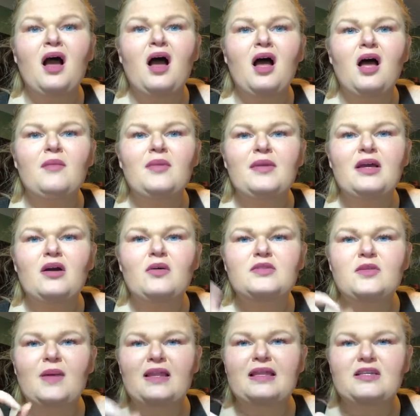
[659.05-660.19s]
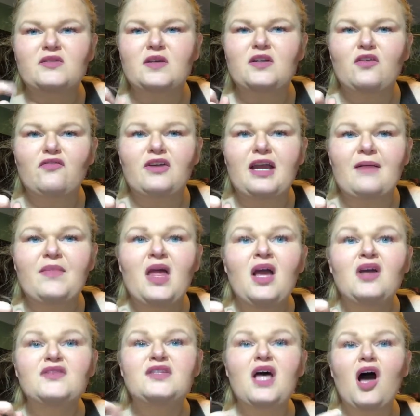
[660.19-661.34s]
Let me go up to my thing so I don't forget.
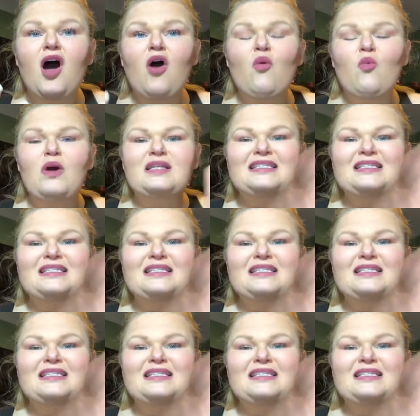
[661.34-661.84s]
So